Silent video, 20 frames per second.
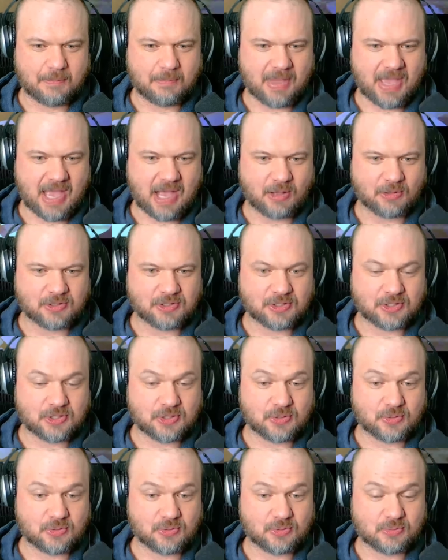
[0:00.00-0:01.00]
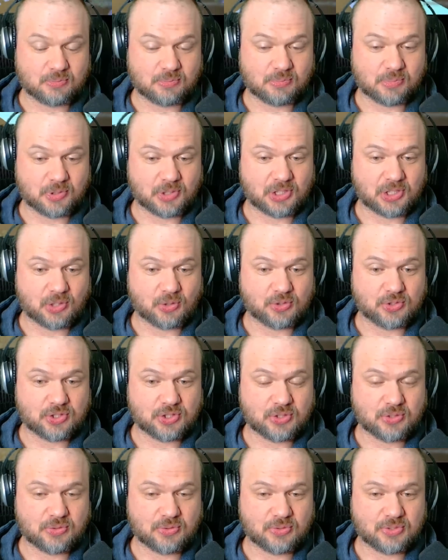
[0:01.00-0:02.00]
mouse to put those
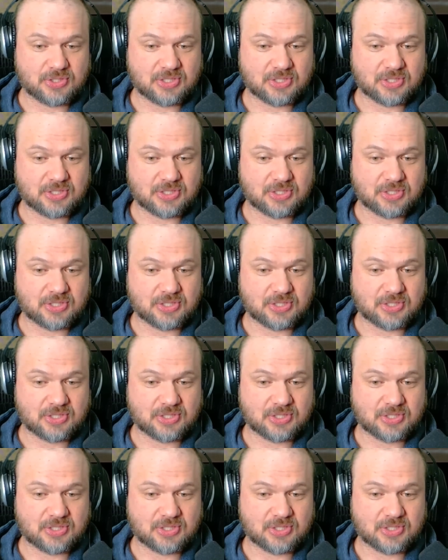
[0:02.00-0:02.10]
two